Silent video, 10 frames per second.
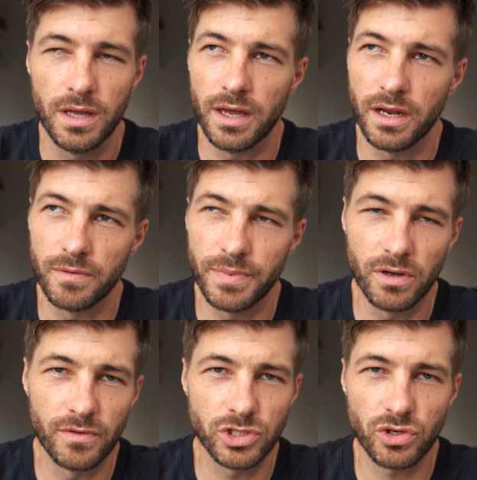and I'd been
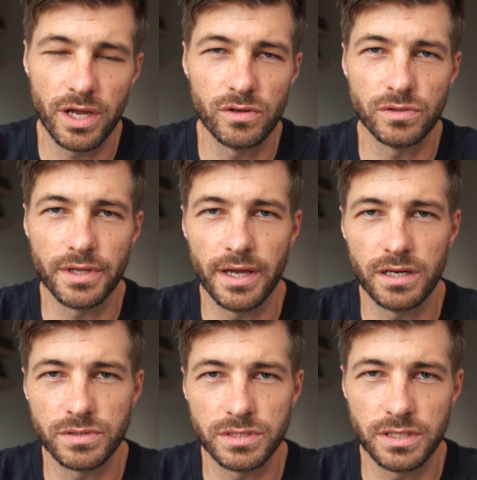on the train all day and
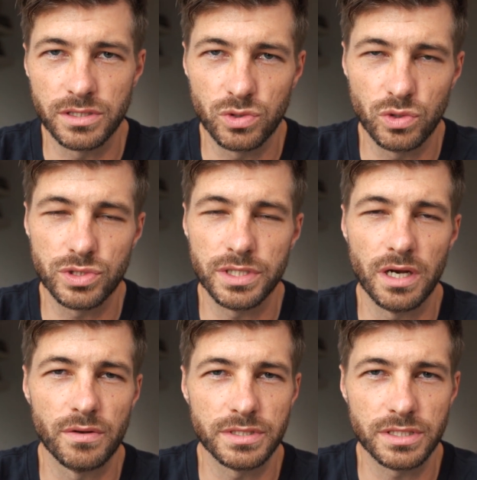I was exhausted
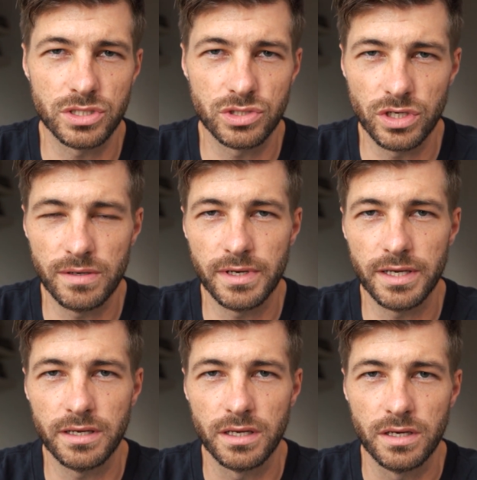and I was
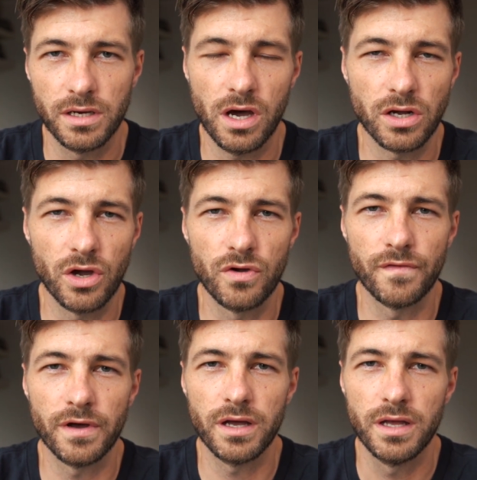extremely
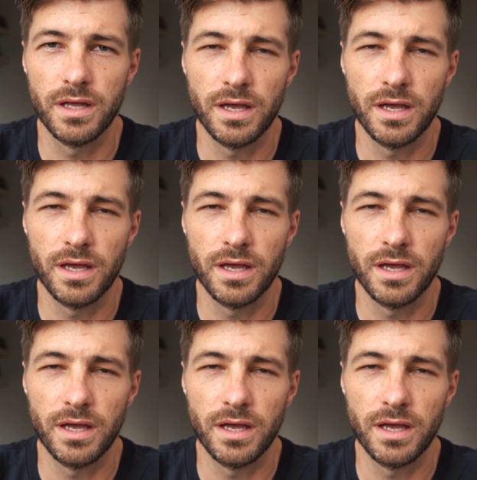hungover.